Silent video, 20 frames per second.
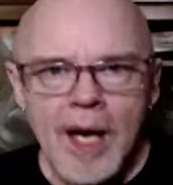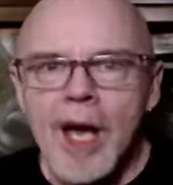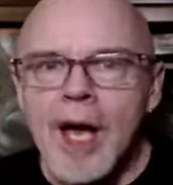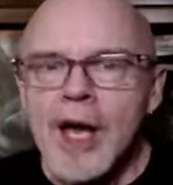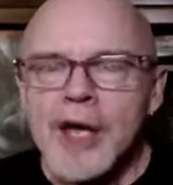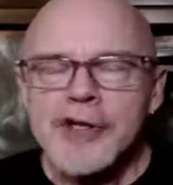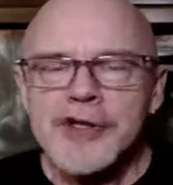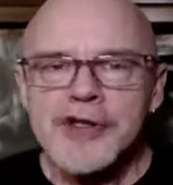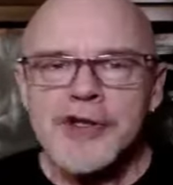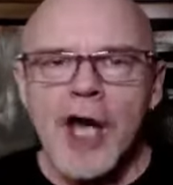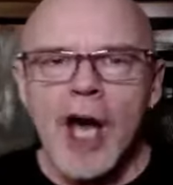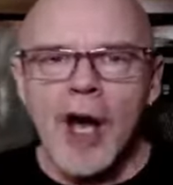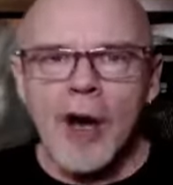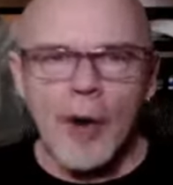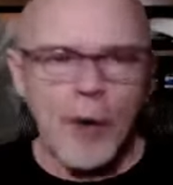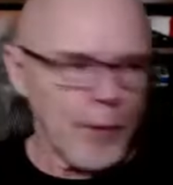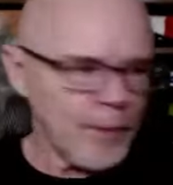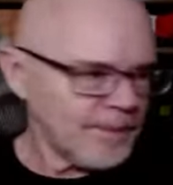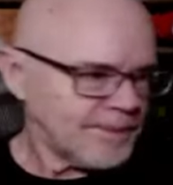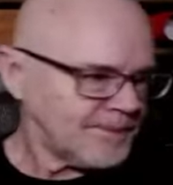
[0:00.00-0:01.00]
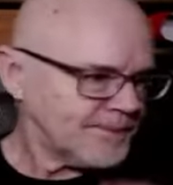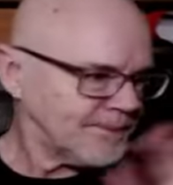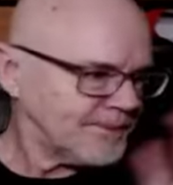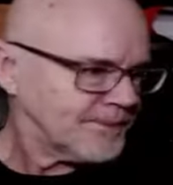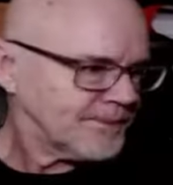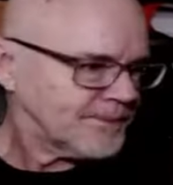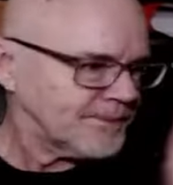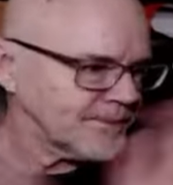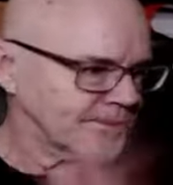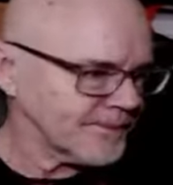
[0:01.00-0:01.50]
So
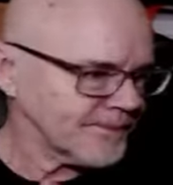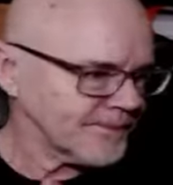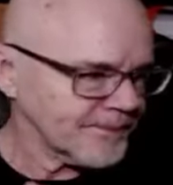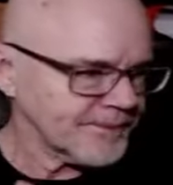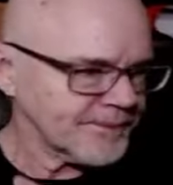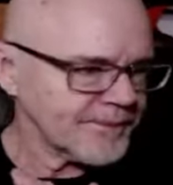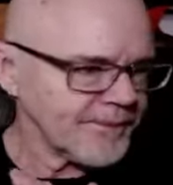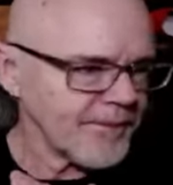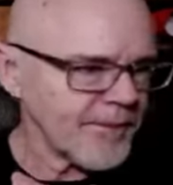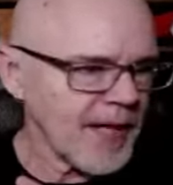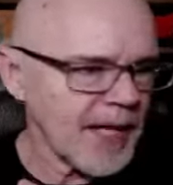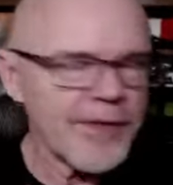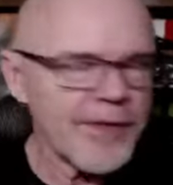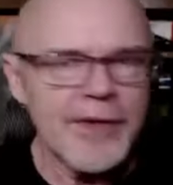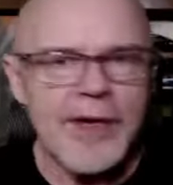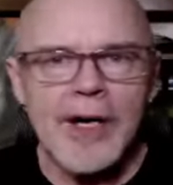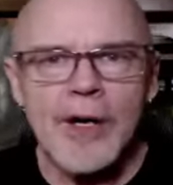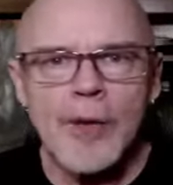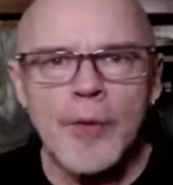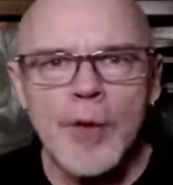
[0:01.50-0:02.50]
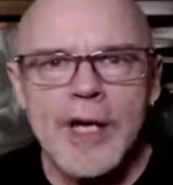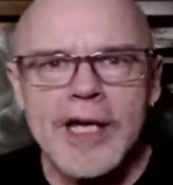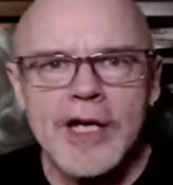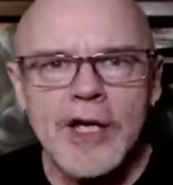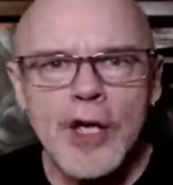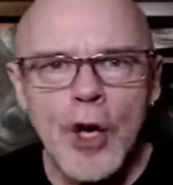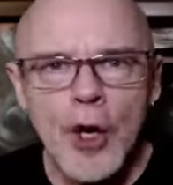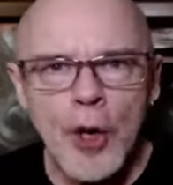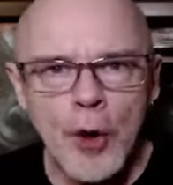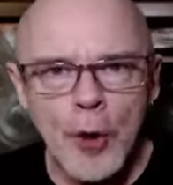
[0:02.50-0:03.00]
there we
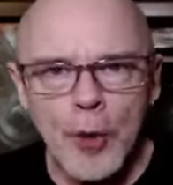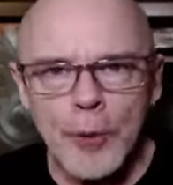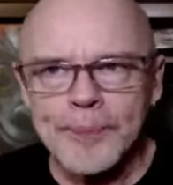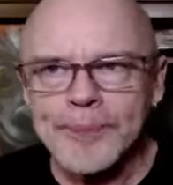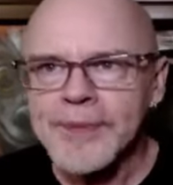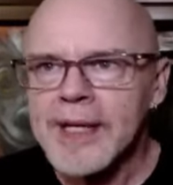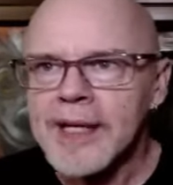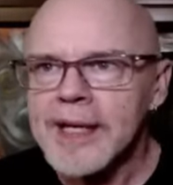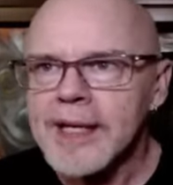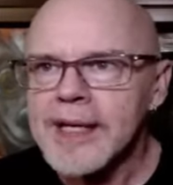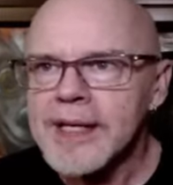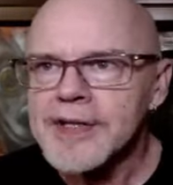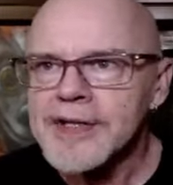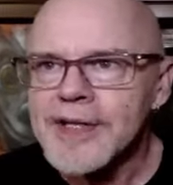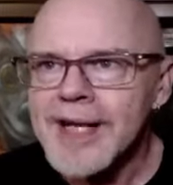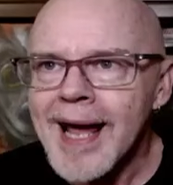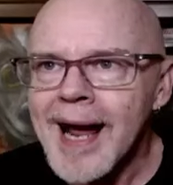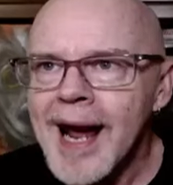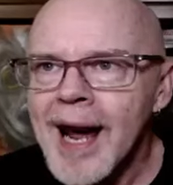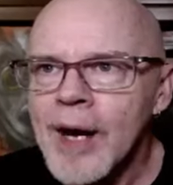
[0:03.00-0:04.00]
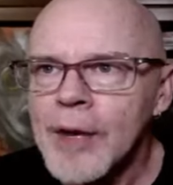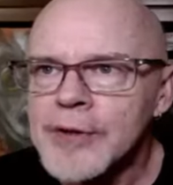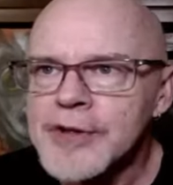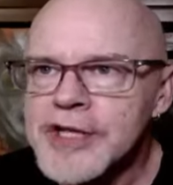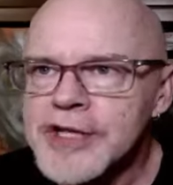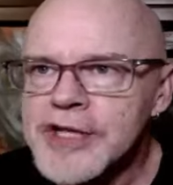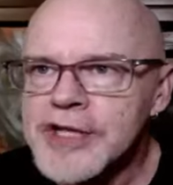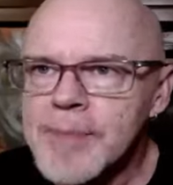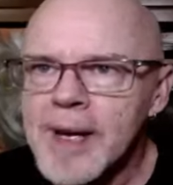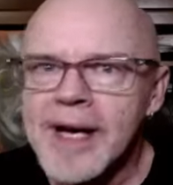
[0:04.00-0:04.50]
go. It is now
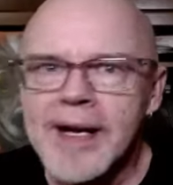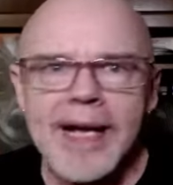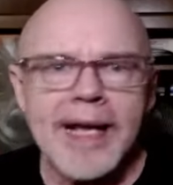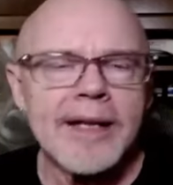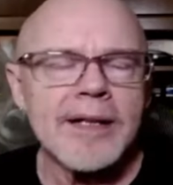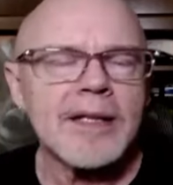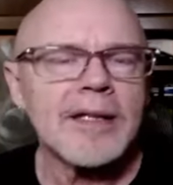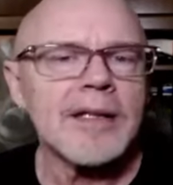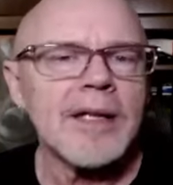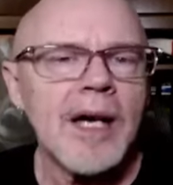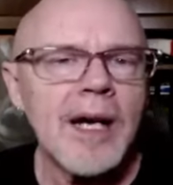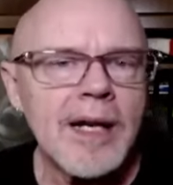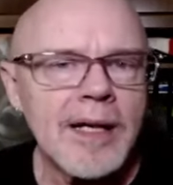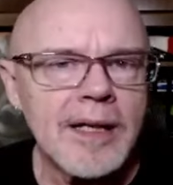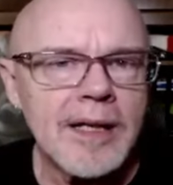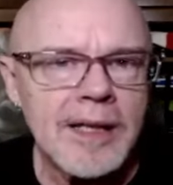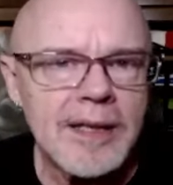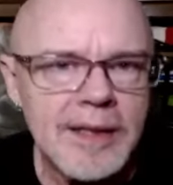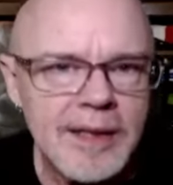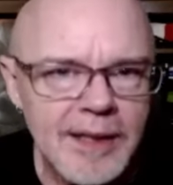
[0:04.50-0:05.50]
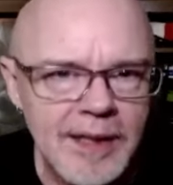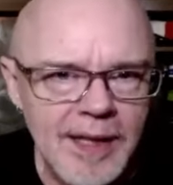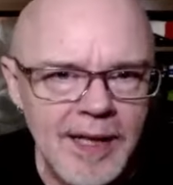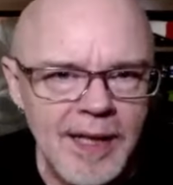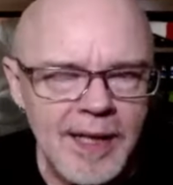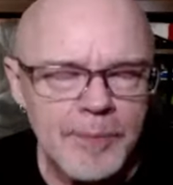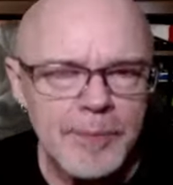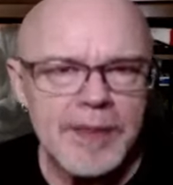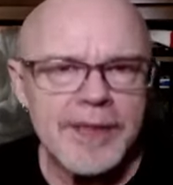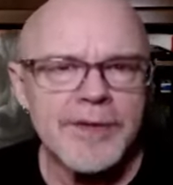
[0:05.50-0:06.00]
just about eight o'clock
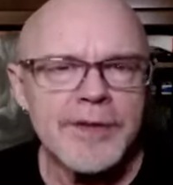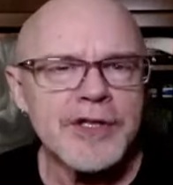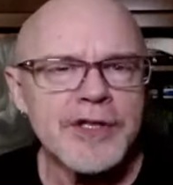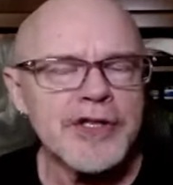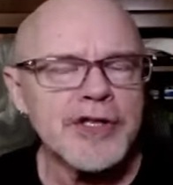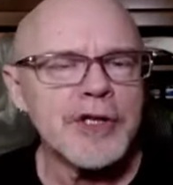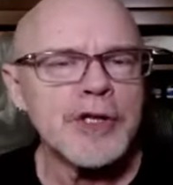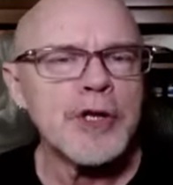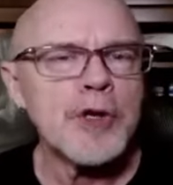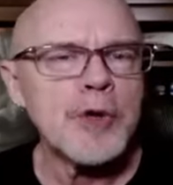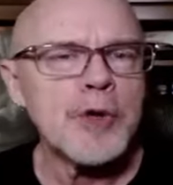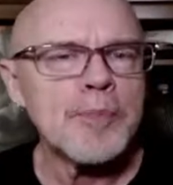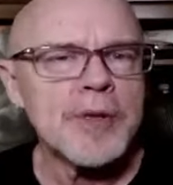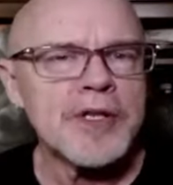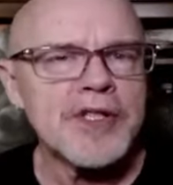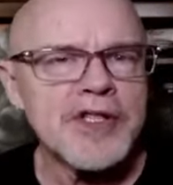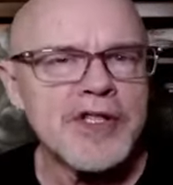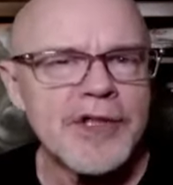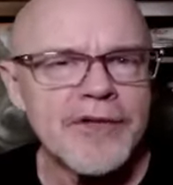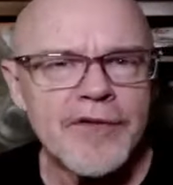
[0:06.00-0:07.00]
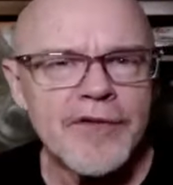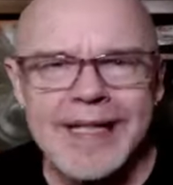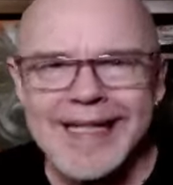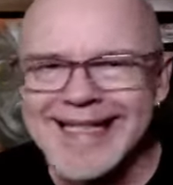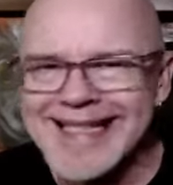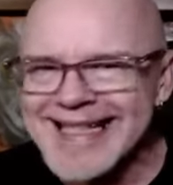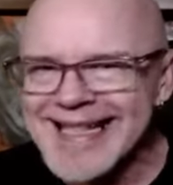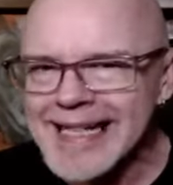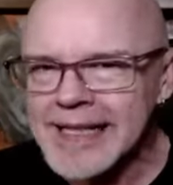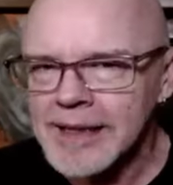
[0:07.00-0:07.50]
um, in this new
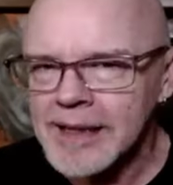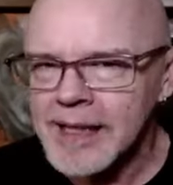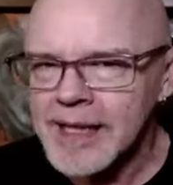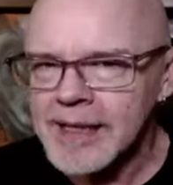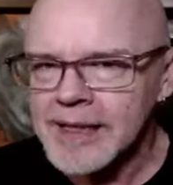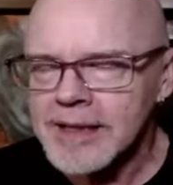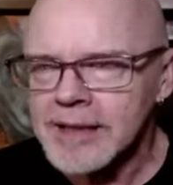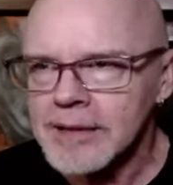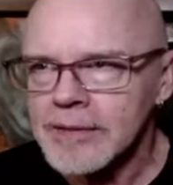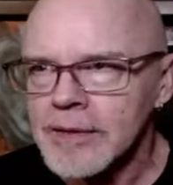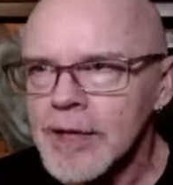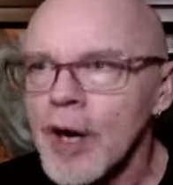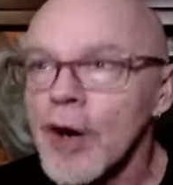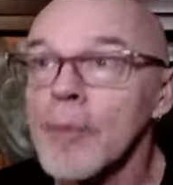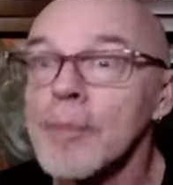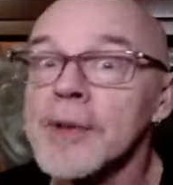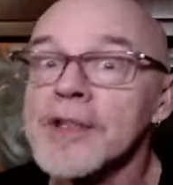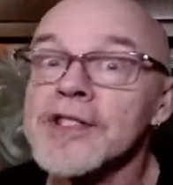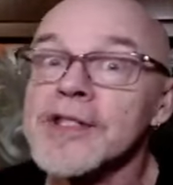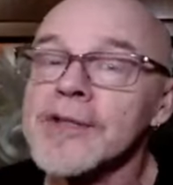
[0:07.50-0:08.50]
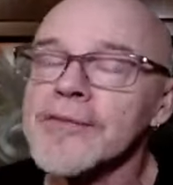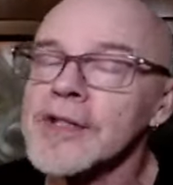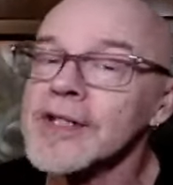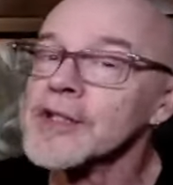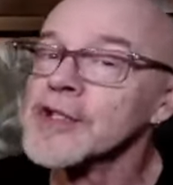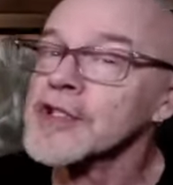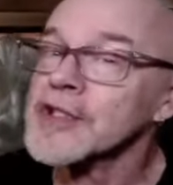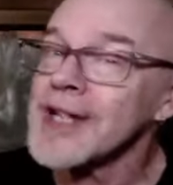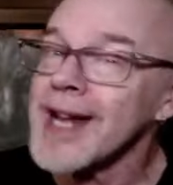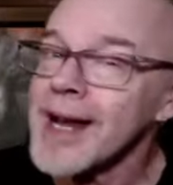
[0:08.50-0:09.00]
Pacific daylight, no, Pacific
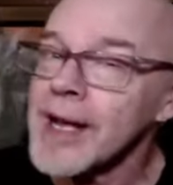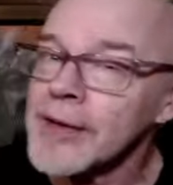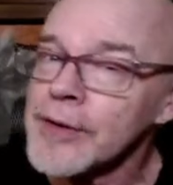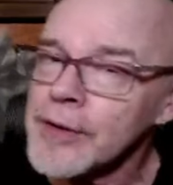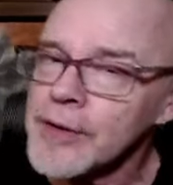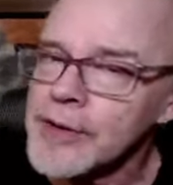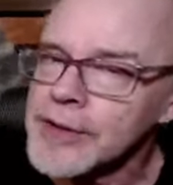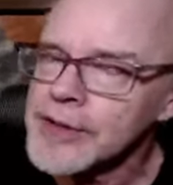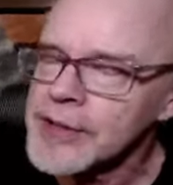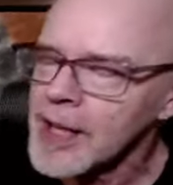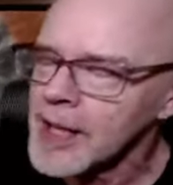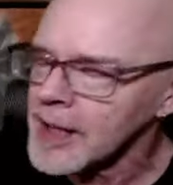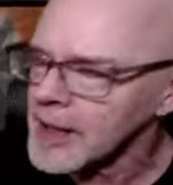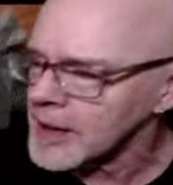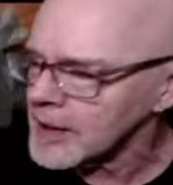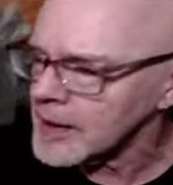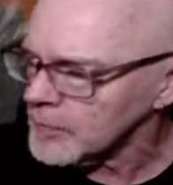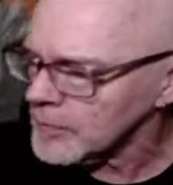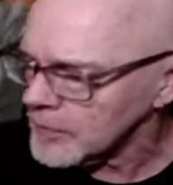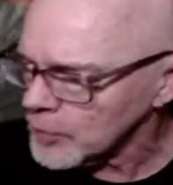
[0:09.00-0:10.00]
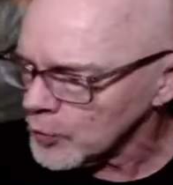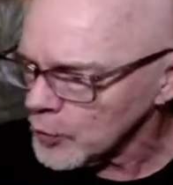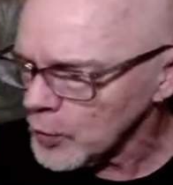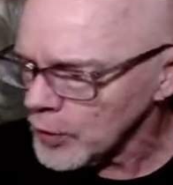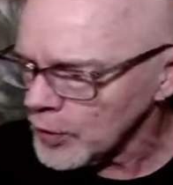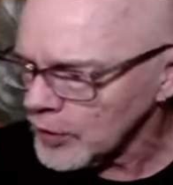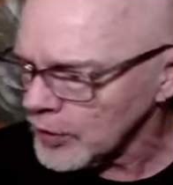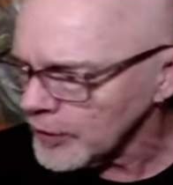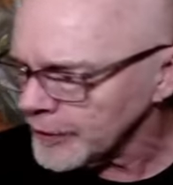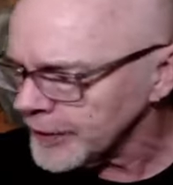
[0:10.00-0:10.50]
Standard Time
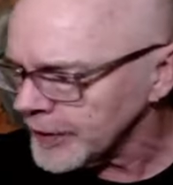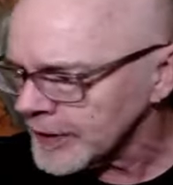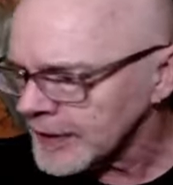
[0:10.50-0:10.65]
world.